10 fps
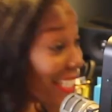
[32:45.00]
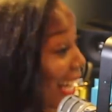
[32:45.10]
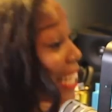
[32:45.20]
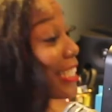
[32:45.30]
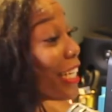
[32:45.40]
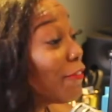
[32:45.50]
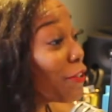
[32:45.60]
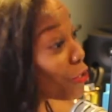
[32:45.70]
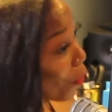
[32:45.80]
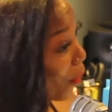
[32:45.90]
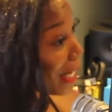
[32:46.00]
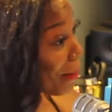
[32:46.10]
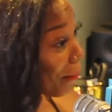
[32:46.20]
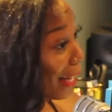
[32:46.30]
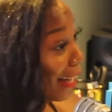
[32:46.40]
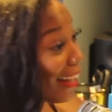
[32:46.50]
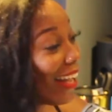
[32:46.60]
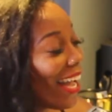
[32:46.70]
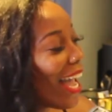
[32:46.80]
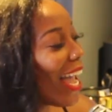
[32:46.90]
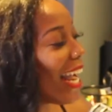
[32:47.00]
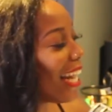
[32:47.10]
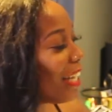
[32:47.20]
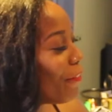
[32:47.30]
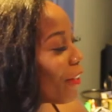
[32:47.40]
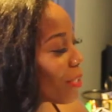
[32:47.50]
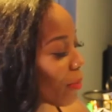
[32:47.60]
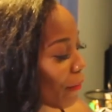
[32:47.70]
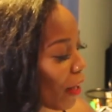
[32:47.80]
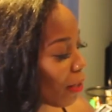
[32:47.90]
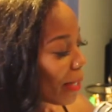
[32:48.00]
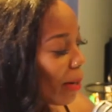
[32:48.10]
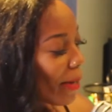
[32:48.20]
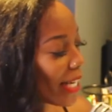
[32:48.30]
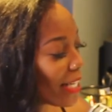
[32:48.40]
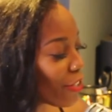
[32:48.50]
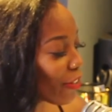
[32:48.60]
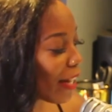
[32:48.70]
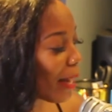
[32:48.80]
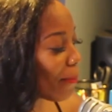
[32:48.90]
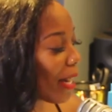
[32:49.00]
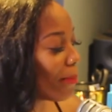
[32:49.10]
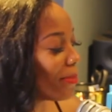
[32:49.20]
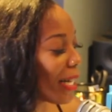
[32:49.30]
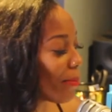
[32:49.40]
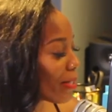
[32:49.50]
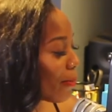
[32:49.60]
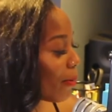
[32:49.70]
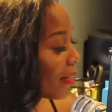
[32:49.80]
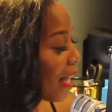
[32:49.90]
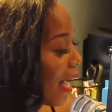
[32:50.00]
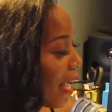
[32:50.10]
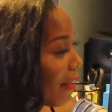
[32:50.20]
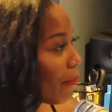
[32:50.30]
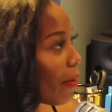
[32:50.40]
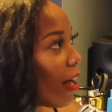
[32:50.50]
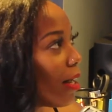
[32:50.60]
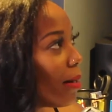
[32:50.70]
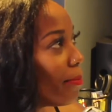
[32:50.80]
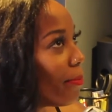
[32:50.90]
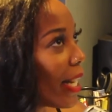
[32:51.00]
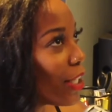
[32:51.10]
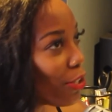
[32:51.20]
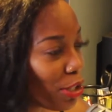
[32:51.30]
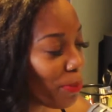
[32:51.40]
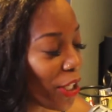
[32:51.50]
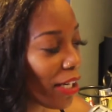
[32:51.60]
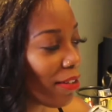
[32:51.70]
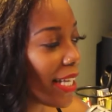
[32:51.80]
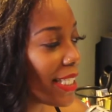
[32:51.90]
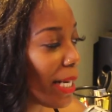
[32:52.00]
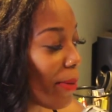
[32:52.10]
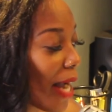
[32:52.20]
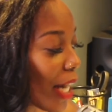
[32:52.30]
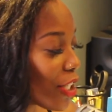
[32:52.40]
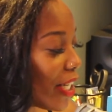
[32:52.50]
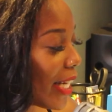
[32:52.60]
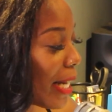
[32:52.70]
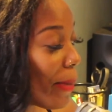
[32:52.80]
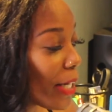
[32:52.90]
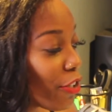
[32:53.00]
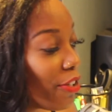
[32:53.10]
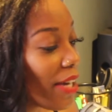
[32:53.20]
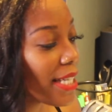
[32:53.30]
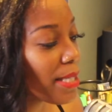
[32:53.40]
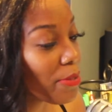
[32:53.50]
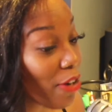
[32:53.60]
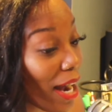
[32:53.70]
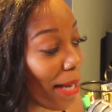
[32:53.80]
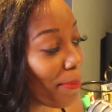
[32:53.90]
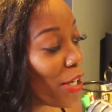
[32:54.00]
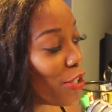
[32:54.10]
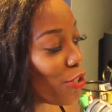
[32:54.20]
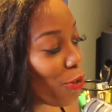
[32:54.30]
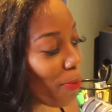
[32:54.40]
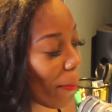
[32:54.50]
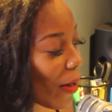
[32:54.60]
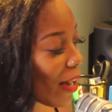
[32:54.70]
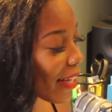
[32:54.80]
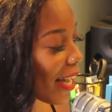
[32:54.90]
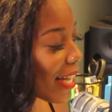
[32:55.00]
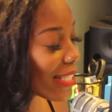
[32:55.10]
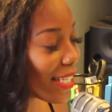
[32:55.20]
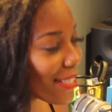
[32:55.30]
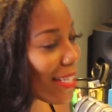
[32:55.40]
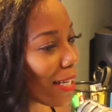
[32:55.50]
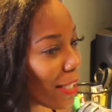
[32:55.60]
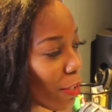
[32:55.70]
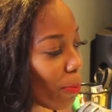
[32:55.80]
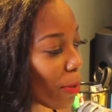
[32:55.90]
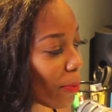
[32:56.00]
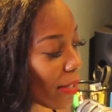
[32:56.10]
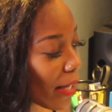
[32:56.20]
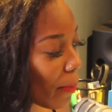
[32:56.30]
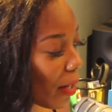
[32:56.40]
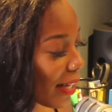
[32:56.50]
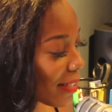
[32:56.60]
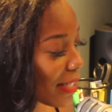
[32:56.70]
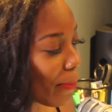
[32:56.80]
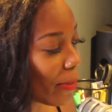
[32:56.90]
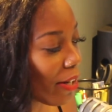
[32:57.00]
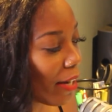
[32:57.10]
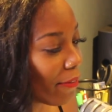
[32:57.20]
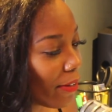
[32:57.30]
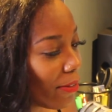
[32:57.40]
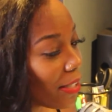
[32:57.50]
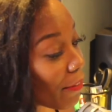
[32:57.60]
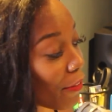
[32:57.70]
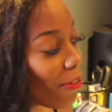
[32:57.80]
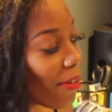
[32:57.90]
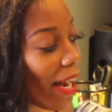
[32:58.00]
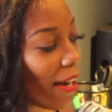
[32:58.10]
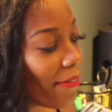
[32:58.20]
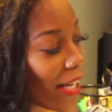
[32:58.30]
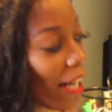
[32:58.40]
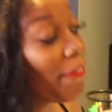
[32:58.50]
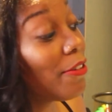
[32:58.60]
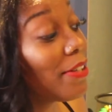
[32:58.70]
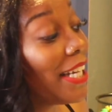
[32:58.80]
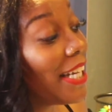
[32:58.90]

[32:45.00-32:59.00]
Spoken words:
joining me. And if you guys want to follow me on my Instagram, I'm Tamara Simone Live. On my YouTube channel, Let's Tamara Action. And make sure you guys subscribe to my podcast. It's that little purple podcast app on your iPhone. And if you don't have an iPhone,